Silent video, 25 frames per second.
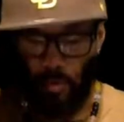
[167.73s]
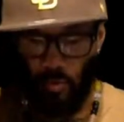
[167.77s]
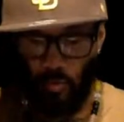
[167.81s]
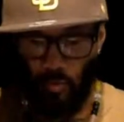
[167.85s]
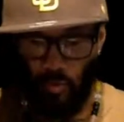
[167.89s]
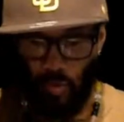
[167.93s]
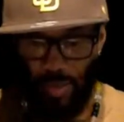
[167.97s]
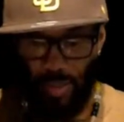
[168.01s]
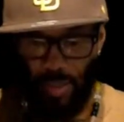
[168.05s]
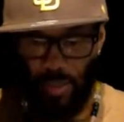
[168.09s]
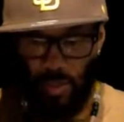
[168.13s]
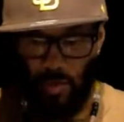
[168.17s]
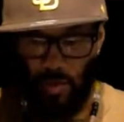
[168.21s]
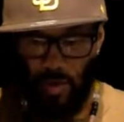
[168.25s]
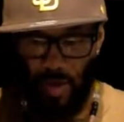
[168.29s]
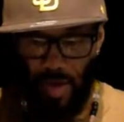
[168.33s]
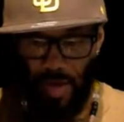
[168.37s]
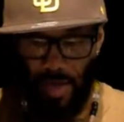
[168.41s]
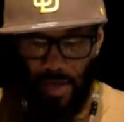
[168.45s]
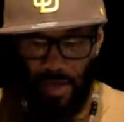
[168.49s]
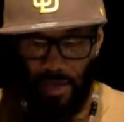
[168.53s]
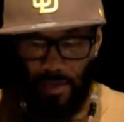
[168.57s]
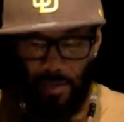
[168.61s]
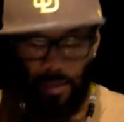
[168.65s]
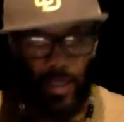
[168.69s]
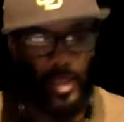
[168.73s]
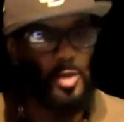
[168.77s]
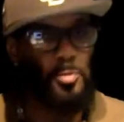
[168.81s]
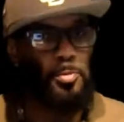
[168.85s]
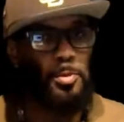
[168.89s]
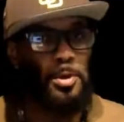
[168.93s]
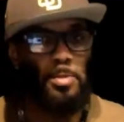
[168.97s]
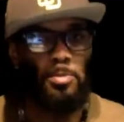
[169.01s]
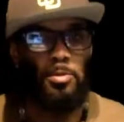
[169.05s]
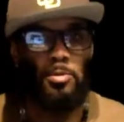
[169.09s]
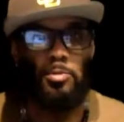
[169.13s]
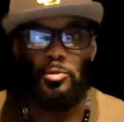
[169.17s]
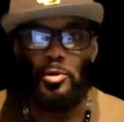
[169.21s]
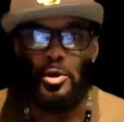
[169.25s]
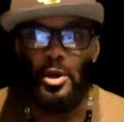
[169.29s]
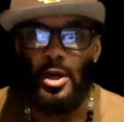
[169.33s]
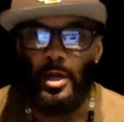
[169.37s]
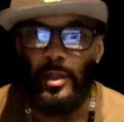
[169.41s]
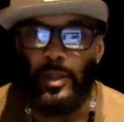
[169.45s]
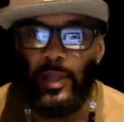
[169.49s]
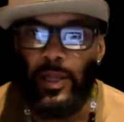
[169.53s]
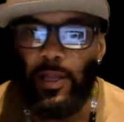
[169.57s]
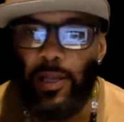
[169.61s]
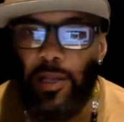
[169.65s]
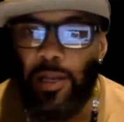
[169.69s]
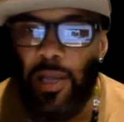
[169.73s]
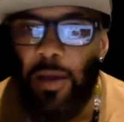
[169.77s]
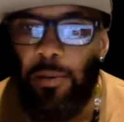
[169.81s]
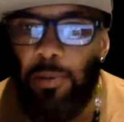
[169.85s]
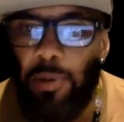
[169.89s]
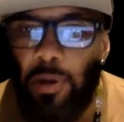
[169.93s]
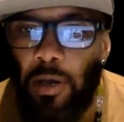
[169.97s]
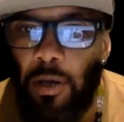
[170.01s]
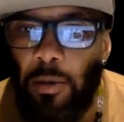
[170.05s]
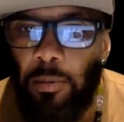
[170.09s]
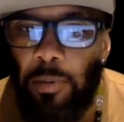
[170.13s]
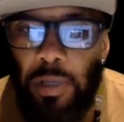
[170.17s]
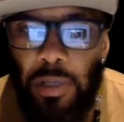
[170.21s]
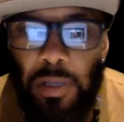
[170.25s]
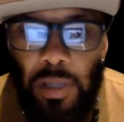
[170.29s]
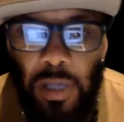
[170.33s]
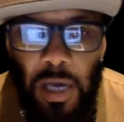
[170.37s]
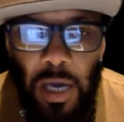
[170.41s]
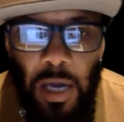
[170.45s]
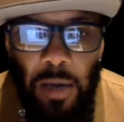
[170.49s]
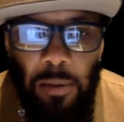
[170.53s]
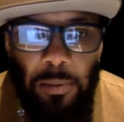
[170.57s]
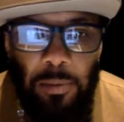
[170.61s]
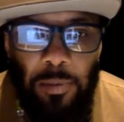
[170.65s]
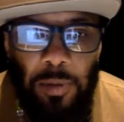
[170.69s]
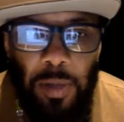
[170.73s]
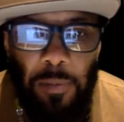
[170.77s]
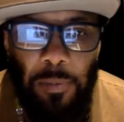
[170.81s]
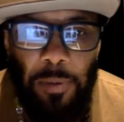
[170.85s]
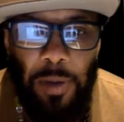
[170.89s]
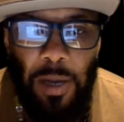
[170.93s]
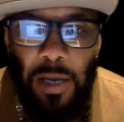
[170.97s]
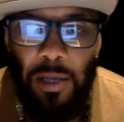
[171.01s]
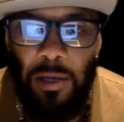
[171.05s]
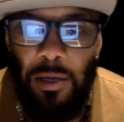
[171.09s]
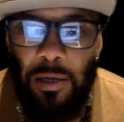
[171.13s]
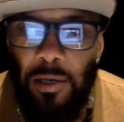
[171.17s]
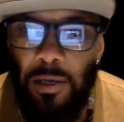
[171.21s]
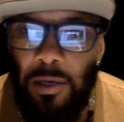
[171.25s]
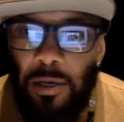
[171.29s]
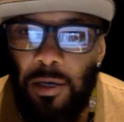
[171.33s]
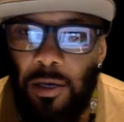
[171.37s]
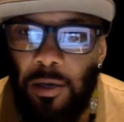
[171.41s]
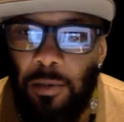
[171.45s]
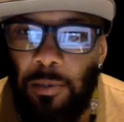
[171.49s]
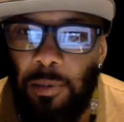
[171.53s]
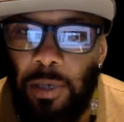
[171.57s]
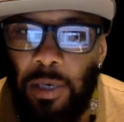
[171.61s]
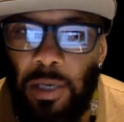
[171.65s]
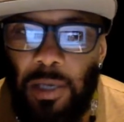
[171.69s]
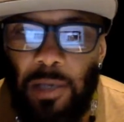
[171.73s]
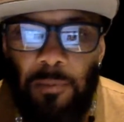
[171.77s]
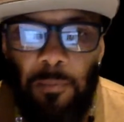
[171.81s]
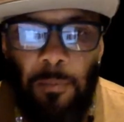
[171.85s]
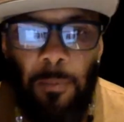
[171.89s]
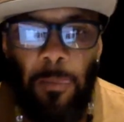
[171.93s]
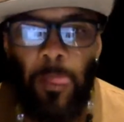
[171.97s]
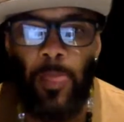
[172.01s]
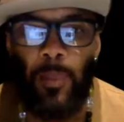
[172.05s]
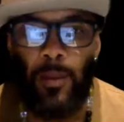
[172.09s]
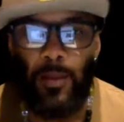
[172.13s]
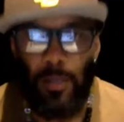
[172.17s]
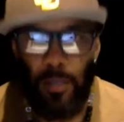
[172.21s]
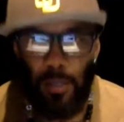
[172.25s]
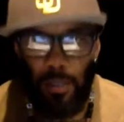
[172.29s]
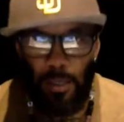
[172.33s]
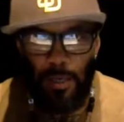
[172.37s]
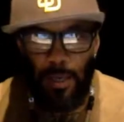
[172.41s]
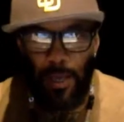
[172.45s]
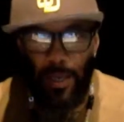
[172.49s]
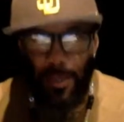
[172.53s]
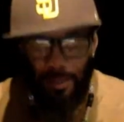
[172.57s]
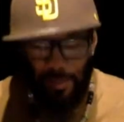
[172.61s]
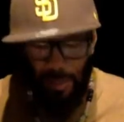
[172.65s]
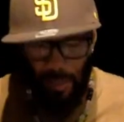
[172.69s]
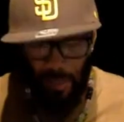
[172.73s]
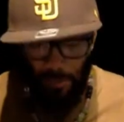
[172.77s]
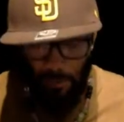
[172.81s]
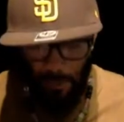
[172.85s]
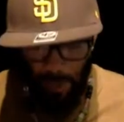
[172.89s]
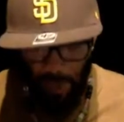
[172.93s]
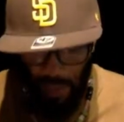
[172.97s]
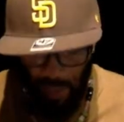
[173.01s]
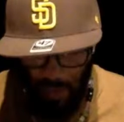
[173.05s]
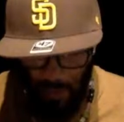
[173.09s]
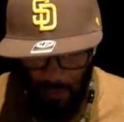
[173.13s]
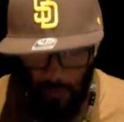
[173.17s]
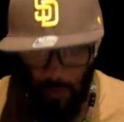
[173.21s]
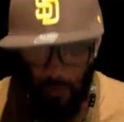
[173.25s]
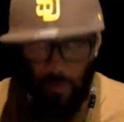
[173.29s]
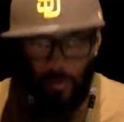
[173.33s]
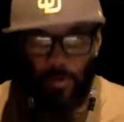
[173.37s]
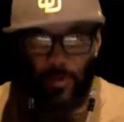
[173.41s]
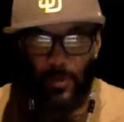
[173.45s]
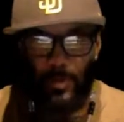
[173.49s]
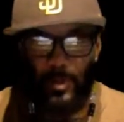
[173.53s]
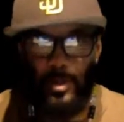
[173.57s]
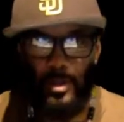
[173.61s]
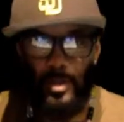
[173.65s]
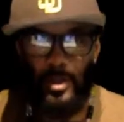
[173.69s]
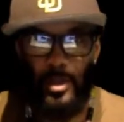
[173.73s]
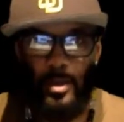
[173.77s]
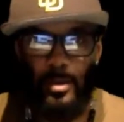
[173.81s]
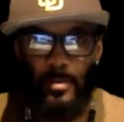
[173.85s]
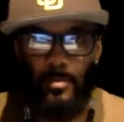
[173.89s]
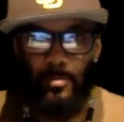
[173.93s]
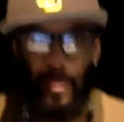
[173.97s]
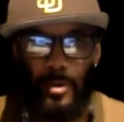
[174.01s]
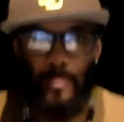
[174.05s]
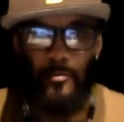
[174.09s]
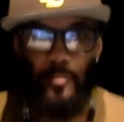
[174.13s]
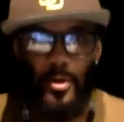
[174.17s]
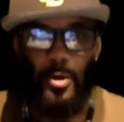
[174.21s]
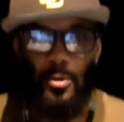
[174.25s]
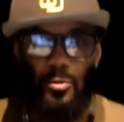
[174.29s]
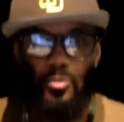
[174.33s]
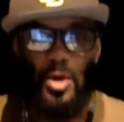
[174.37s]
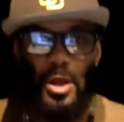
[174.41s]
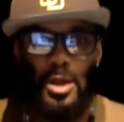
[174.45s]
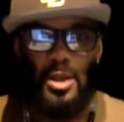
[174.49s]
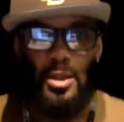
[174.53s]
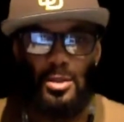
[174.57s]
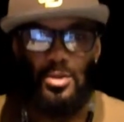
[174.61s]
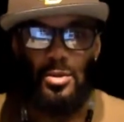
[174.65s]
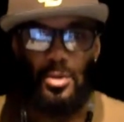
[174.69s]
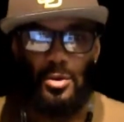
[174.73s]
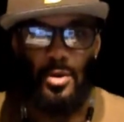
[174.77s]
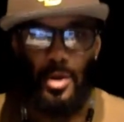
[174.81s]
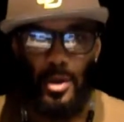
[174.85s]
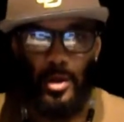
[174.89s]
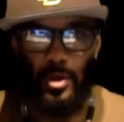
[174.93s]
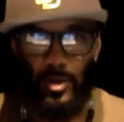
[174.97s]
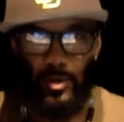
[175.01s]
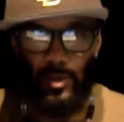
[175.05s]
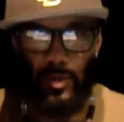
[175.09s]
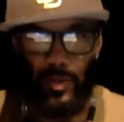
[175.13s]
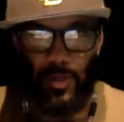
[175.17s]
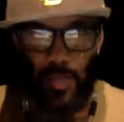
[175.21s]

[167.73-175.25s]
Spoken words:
What's cracking? These people, bro, they never come in time. They're probably gonna come in like 10 minutes if I'm ready to close